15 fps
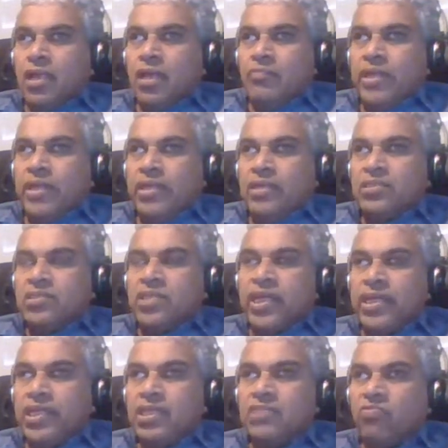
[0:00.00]
And many other
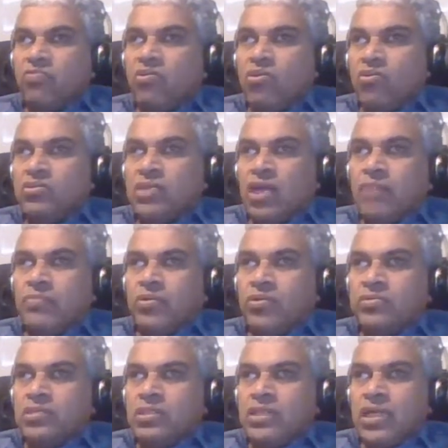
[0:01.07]
scientists follow that
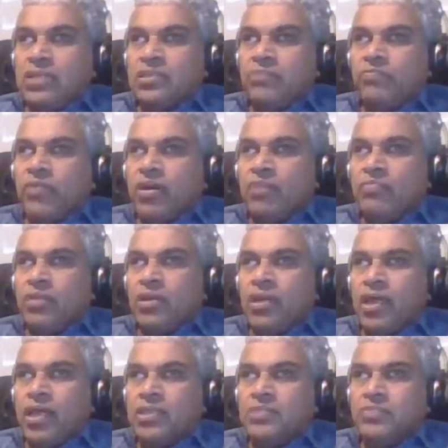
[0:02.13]
because it has some
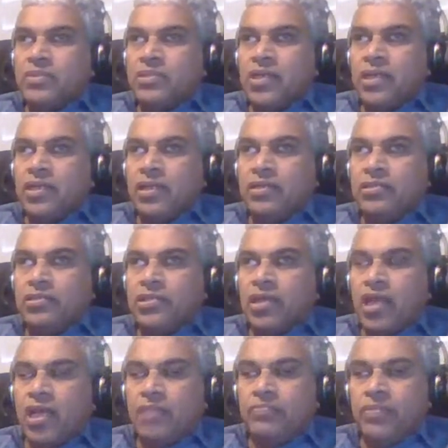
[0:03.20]
fundamental aspect that can
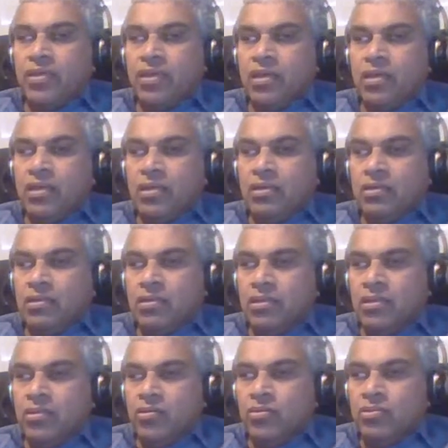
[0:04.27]
describe
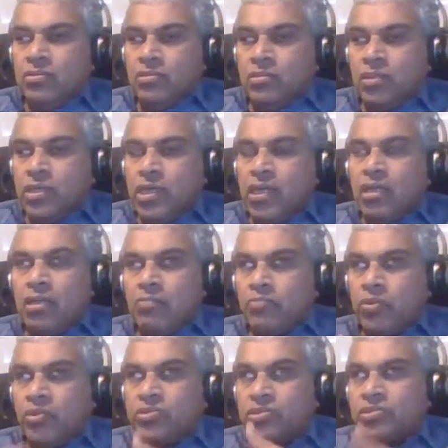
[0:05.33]
the real
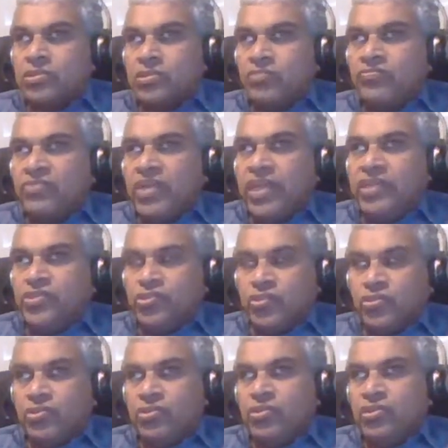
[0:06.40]
processes of nature,
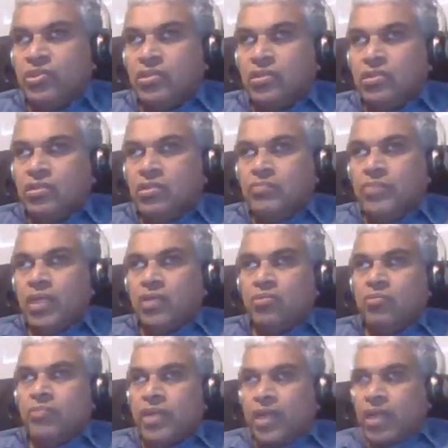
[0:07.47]
the
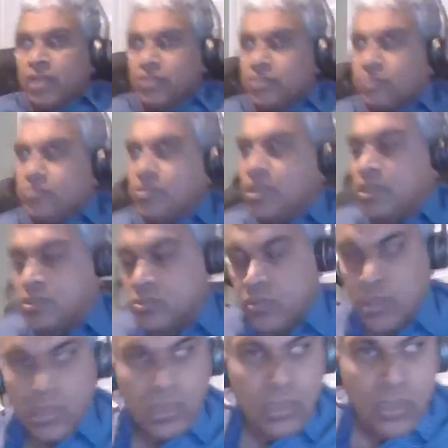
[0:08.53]
micromechanism as
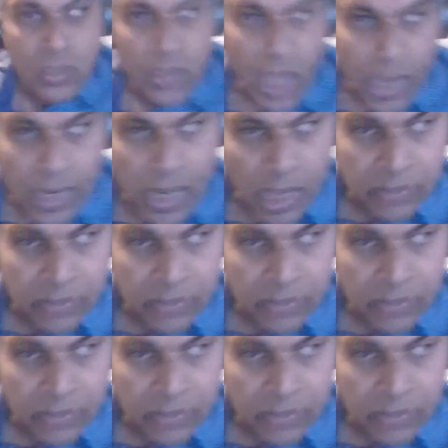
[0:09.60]
well. I